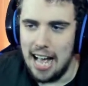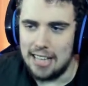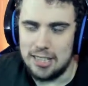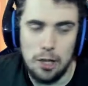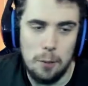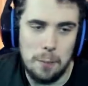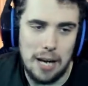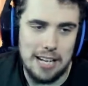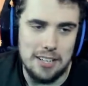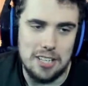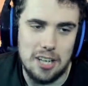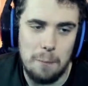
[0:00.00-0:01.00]
2
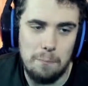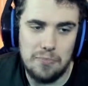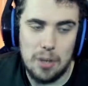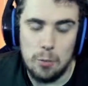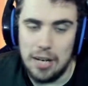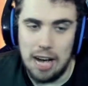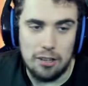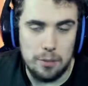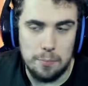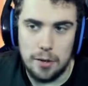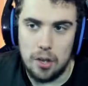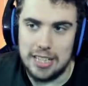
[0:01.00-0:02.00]
players, Wijnaldum
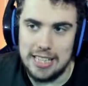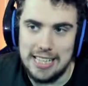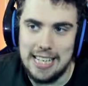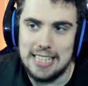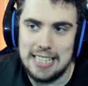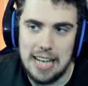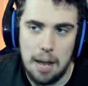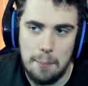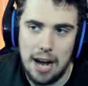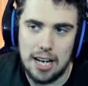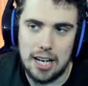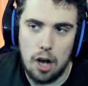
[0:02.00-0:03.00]
and Belotti, need to get
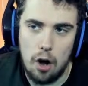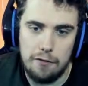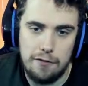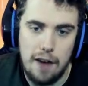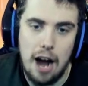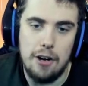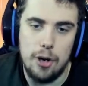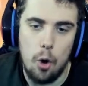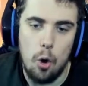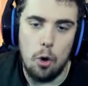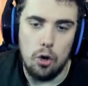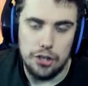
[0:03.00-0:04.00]
back on firing
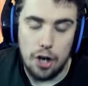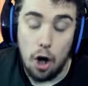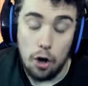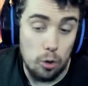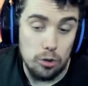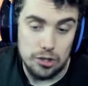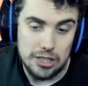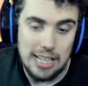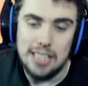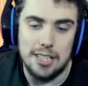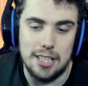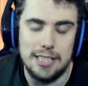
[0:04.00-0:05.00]
on all
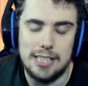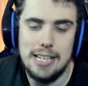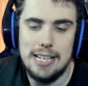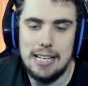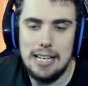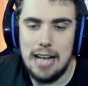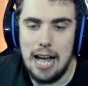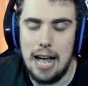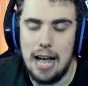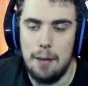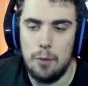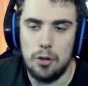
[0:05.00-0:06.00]
cylinders.
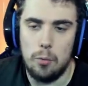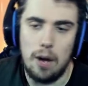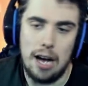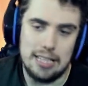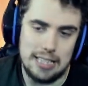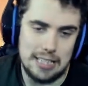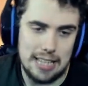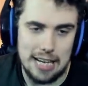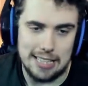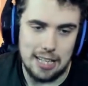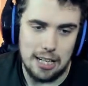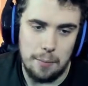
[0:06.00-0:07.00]
Otherwise, this
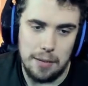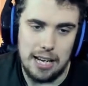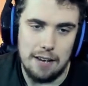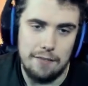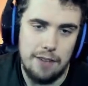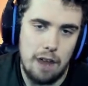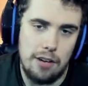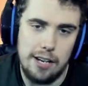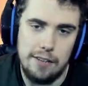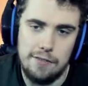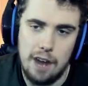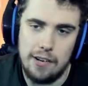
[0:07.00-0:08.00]
game is going to be
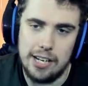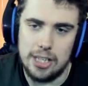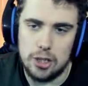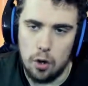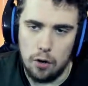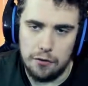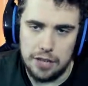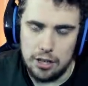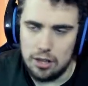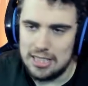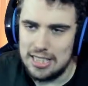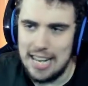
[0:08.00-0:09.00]
very, very tough. They're
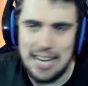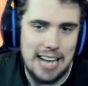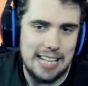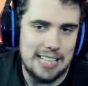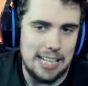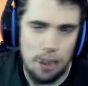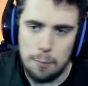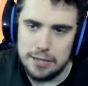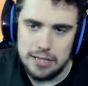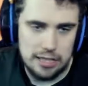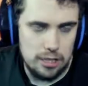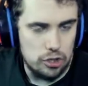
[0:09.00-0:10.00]
not saying anything
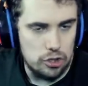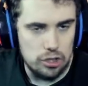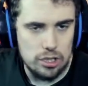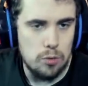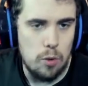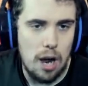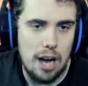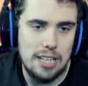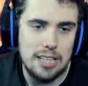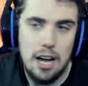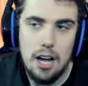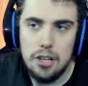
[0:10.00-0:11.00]
opposition
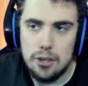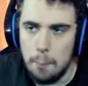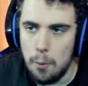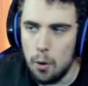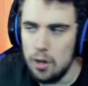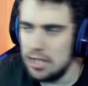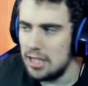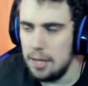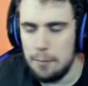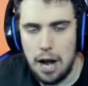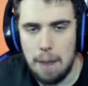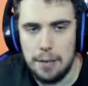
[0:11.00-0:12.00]
instructions-wise. The boys
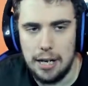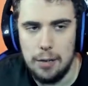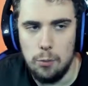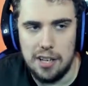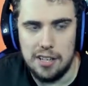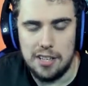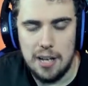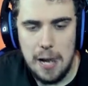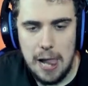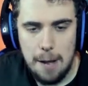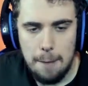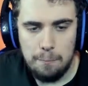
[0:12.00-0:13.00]
seem happy with
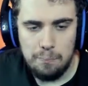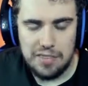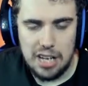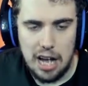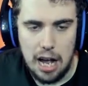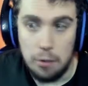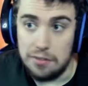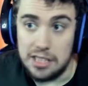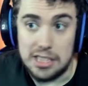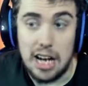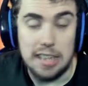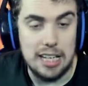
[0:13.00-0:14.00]
the
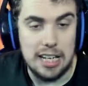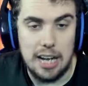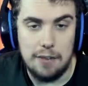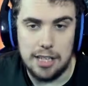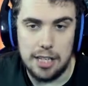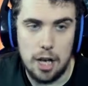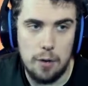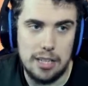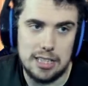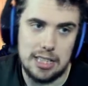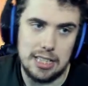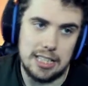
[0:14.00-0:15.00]
tactic and everything going
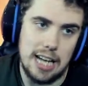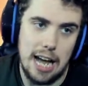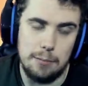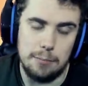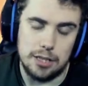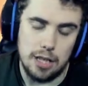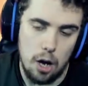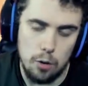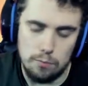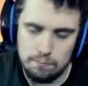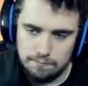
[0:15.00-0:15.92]
into this game. So,